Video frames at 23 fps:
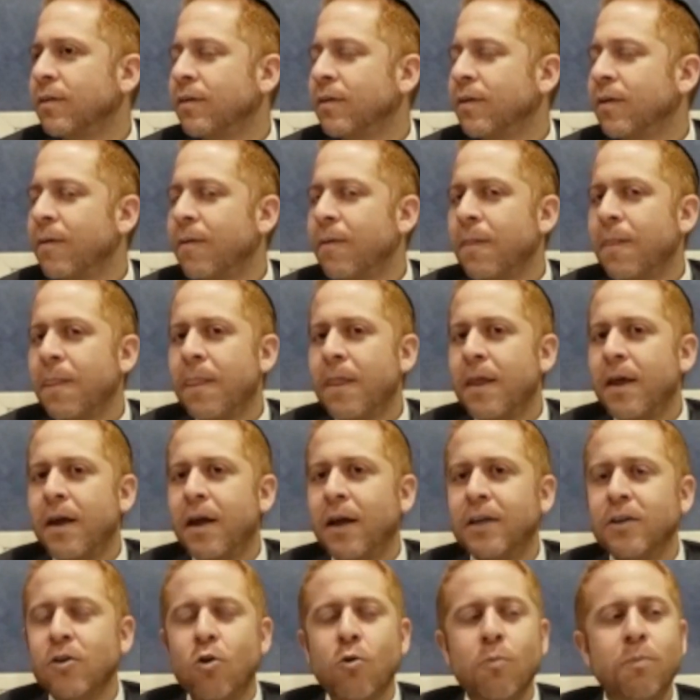And
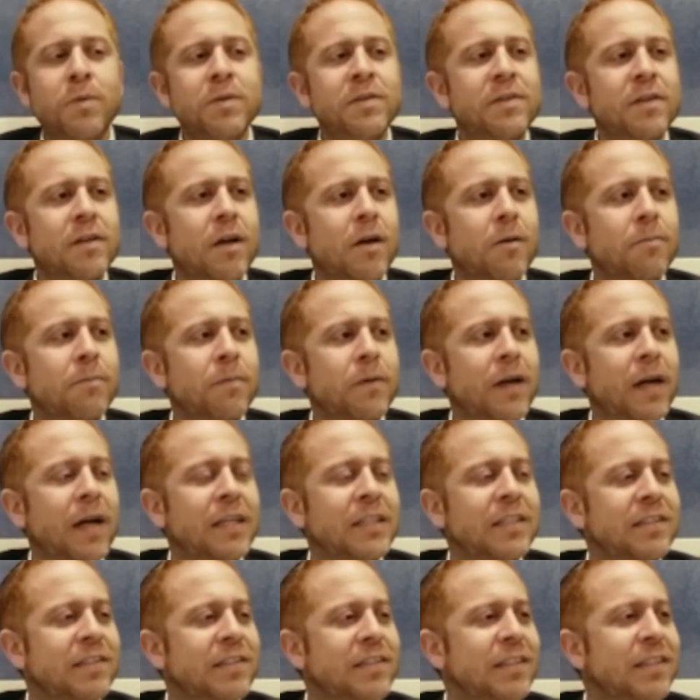he opens it up and
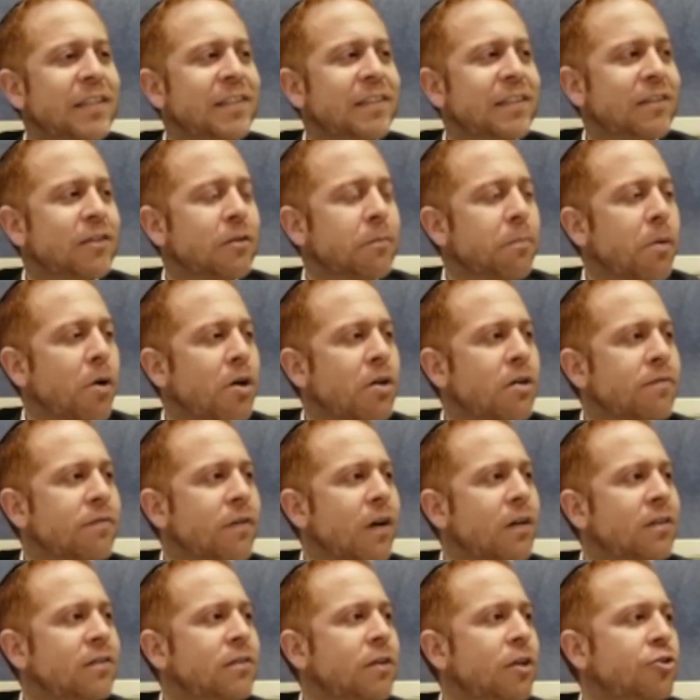he sees it's a part of
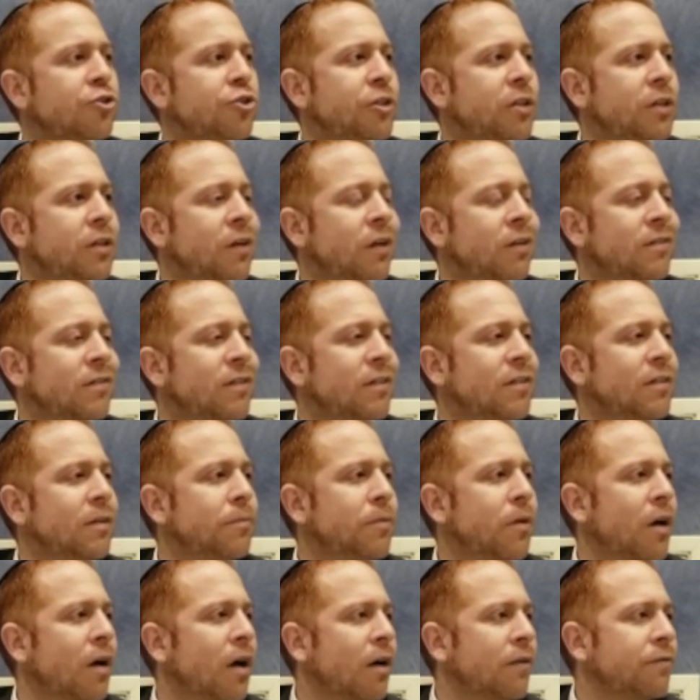Az Yashir until the
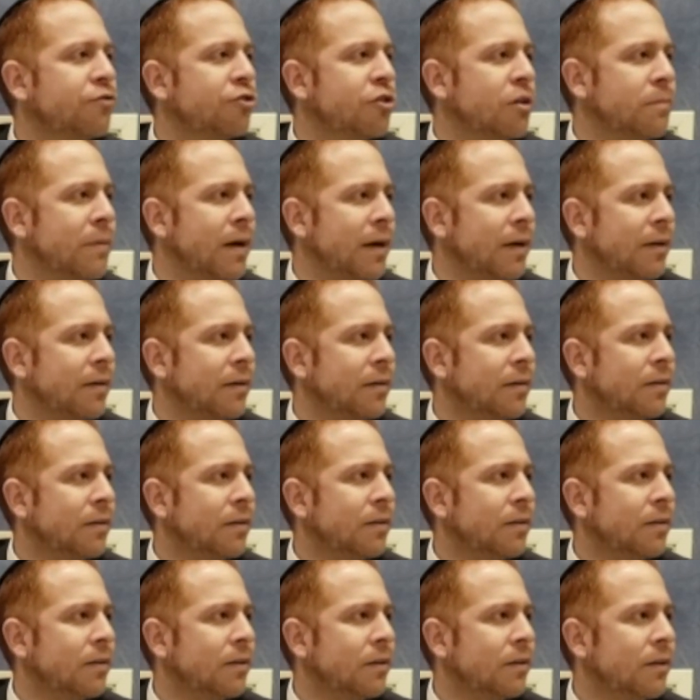bracha of Shema,
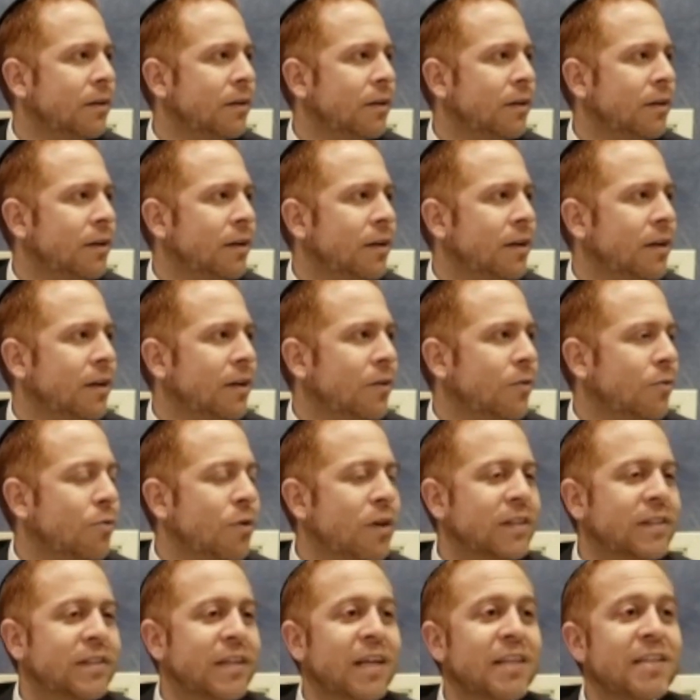where
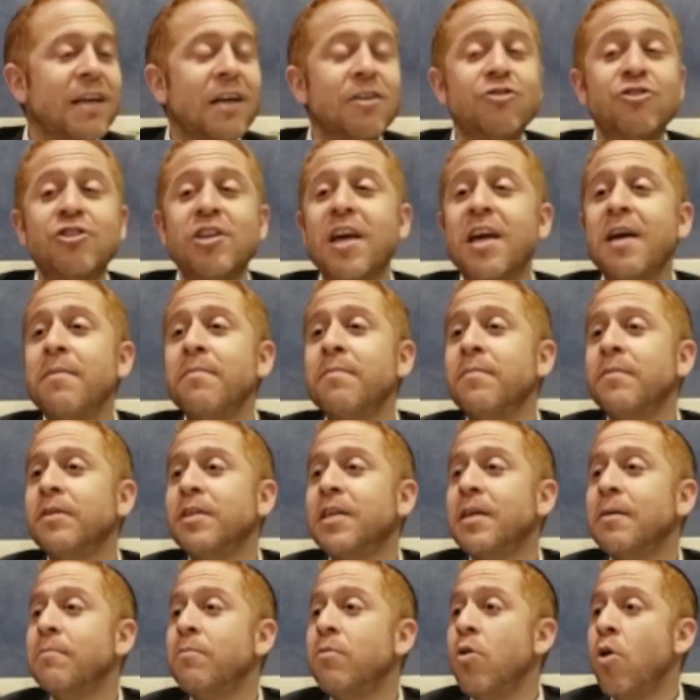it says, Hashem
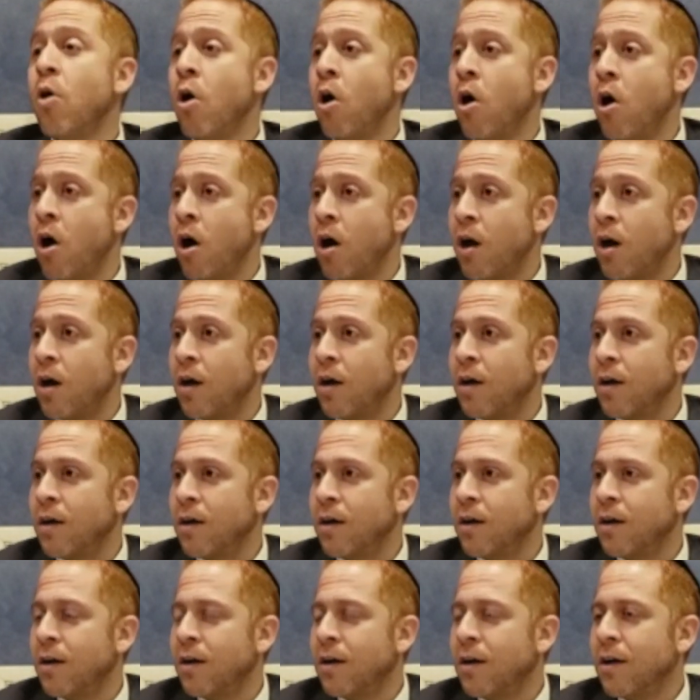Yimloch
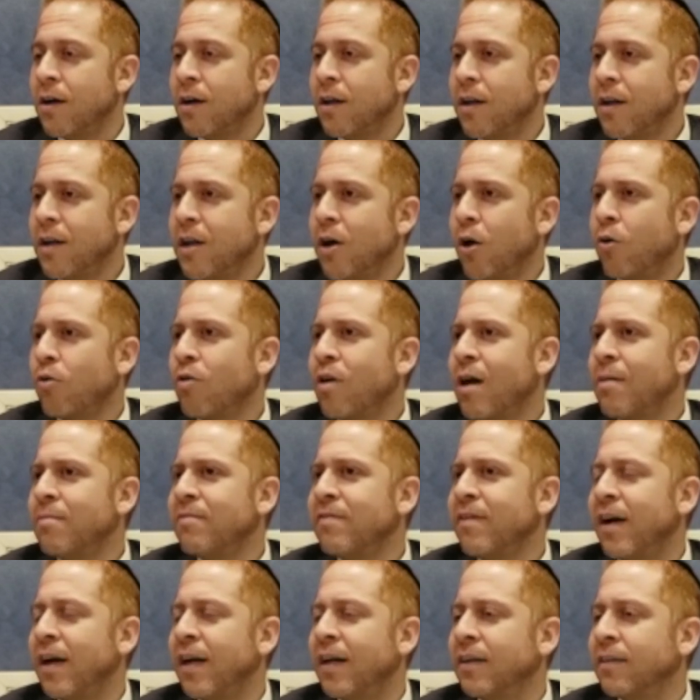Le'olam
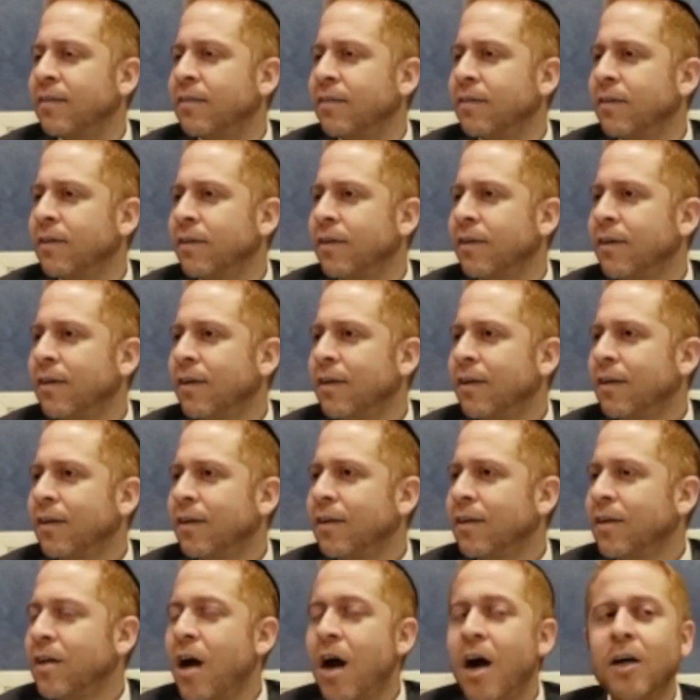Ra'eh.
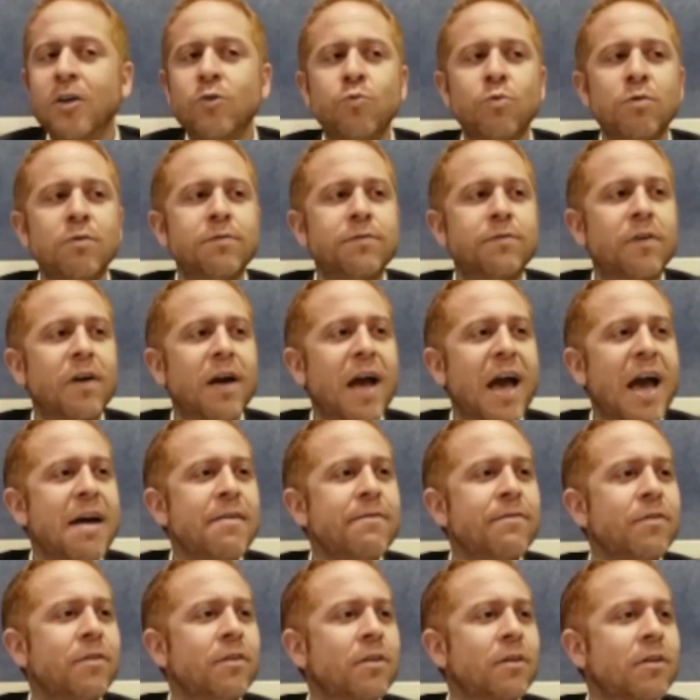God will
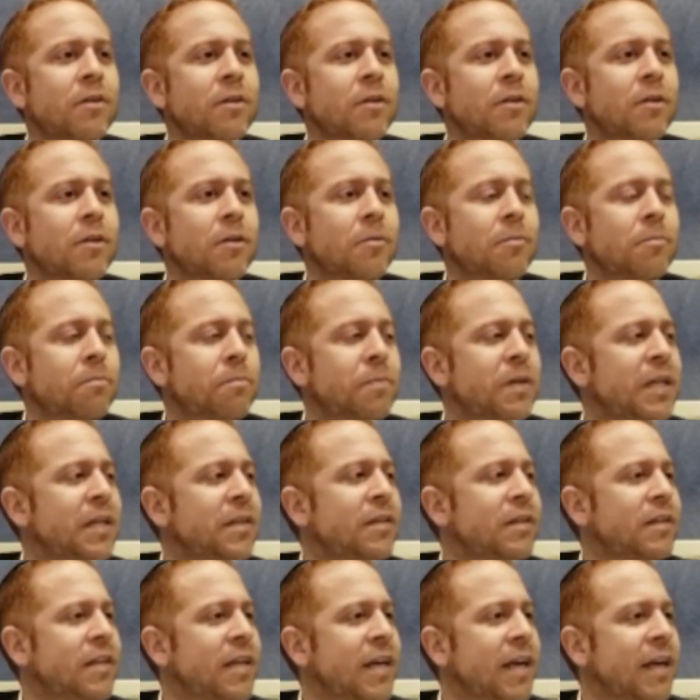forever be
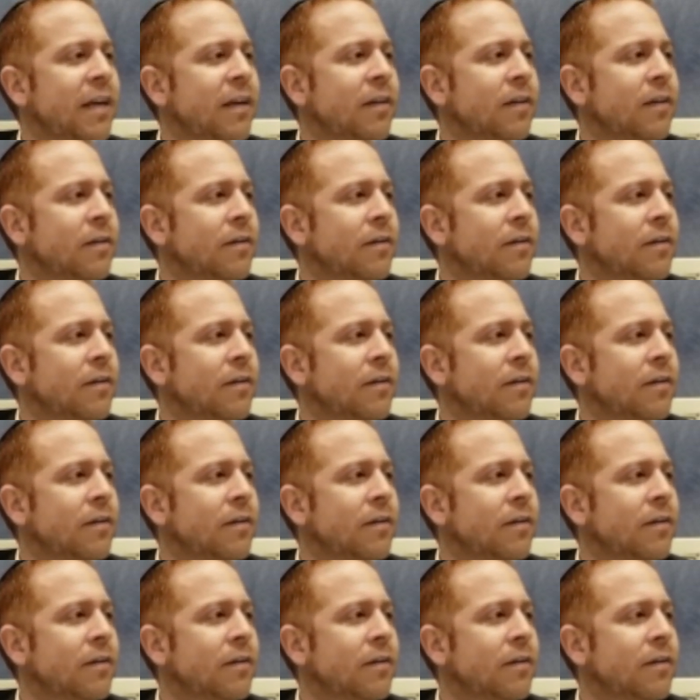the king.